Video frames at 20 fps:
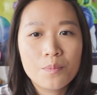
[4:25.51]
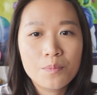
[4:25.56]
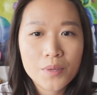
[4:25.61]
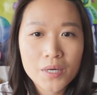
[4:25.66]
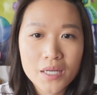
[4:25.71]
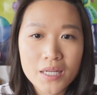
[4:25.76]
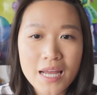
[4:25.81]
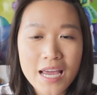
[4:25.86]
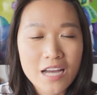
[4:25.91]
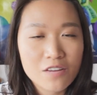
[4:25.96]

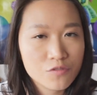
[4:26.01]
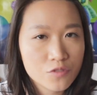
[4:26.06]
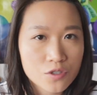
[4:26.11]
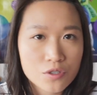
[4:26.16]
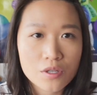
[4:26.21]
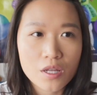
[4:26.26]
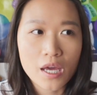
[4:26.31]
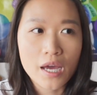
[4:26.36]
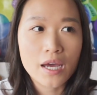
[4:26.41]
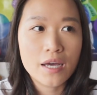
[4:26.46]
But
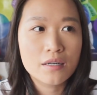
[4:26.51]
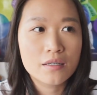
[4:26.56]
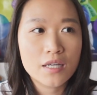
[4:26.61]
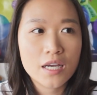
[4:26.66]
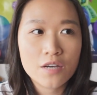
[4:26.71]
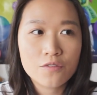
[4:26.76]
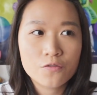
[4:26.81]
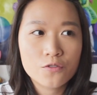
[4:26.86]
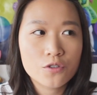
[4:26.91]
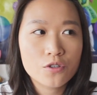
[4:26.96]
after that,
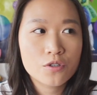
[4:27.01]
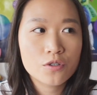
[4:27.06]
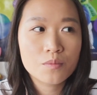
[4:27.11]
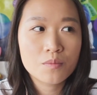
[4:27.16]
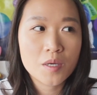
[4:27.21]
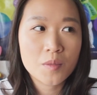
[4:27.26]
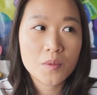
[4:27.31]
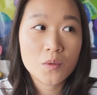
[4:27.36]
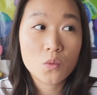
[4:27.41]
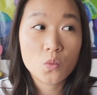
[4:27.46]
after
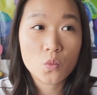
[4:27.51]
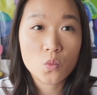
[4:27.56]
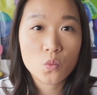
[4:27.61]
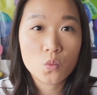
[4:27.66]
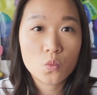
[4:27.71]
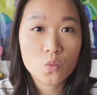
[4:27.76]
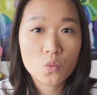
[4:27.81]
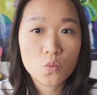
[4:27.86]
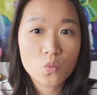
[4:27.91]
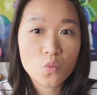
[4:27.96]
maybe
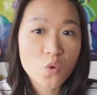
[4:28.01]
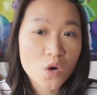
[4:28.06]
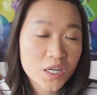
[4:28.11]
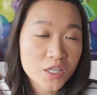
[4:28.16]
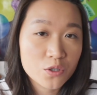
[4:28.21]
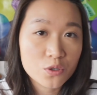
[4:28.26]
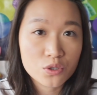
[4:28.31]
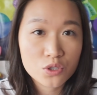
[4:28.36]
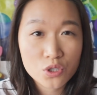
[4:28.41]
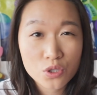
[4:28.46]
one
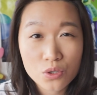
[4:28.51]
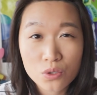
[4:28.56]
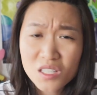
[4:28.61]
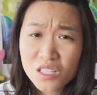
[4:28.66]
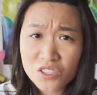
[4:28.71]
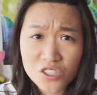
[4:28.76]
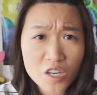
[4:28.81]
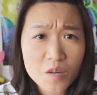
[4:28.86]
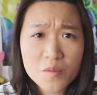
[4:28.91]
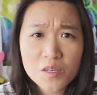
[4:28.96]
or two
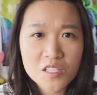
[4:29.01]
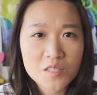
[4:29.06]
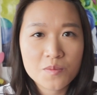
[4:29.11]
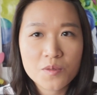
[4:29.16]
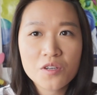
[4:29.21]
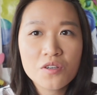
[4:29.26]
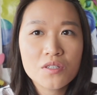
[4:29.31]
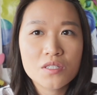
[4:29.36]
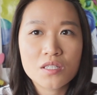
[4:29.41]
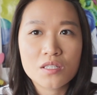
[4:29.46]
job
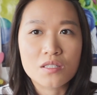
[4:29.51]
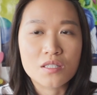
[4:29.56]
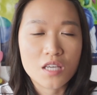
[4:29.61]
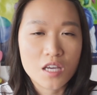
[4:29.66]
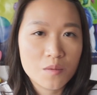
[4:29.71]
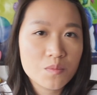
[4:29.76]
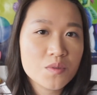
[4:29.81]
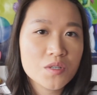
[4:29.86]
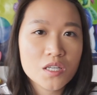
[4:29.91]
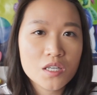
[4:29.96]
experiences,
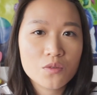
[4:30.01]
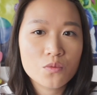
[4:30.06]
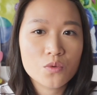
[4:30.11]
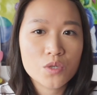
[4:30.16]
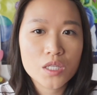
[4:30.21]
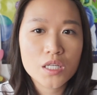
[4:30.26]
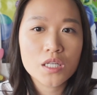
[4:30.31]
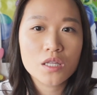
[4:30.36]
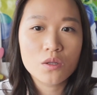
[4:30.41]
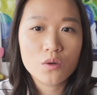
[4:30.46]
companies
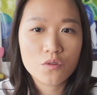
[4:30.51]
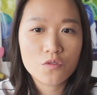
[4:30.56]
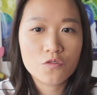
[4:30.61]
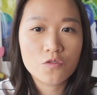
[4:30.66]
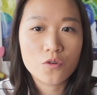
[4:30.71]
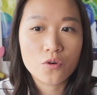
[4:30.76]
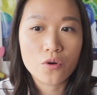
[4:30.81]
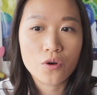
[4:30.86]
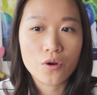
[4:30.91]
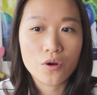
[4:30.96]
really look
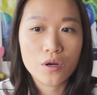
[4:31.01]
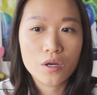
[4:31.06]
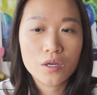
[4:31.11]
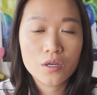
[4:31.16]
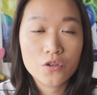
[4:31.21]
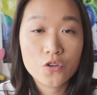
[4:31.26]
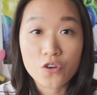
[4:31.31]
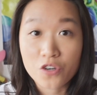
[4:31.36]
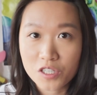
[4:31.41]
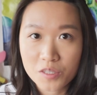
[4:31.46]
for
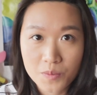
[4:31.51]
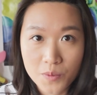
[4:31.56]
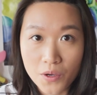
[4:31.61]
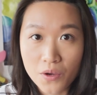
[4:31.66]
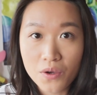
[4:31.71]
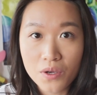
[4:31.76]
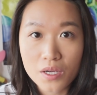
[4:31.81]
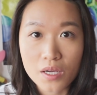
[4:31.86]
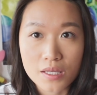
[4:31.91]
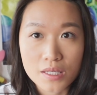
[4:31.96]
your
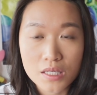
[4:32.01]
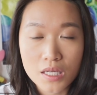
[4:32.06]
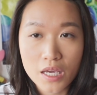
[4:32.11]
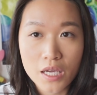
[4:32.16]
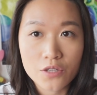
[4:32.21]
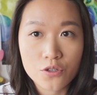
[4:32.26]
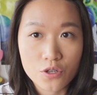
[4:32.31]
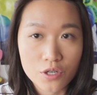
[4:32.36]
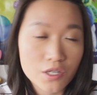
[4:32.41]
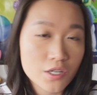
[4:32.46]
experience
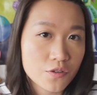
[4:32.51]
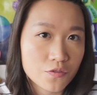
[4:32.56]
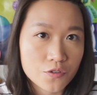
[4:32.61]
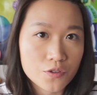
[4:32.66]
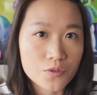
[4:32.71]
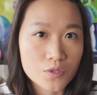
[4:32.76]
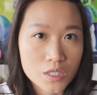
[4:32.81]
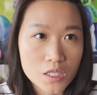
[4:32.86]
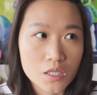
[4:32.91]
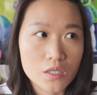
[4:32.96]
and your
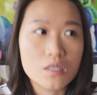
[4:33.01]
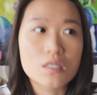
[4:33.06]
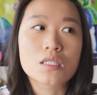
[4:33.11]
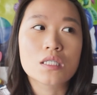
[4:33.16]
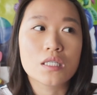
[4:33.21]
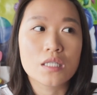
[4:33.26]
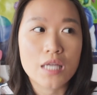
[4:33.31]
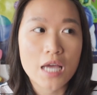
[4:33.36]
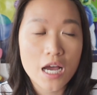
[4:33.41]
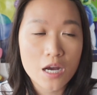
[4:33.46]
interview skills
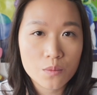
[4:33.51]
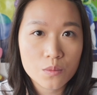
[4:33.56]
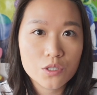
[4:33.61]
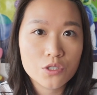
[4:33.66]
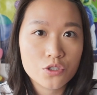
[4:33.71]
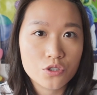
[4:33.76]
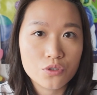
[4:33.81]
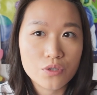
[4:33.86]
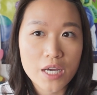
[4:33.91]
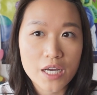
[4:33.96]
and how
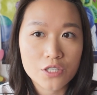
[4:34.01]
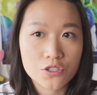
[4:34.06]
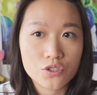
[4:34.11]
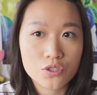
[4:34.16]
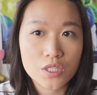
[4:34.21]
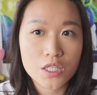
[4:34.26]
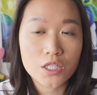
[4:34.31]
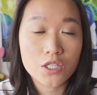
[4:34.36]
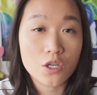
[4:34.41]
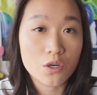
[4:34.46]
much you
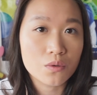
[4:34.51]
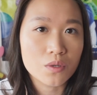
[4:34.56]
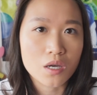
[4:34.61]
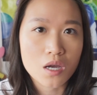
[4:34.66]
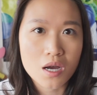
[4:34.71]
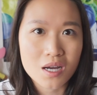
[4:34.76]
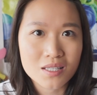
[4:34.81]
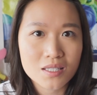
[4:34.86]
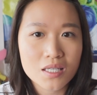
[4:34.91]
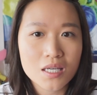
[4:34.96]
actually know the
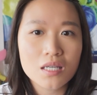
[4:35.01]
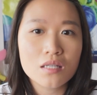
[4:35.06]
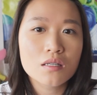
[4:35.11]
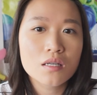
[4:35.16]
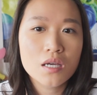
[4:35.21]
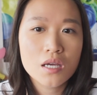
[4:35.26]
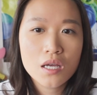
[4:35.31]
content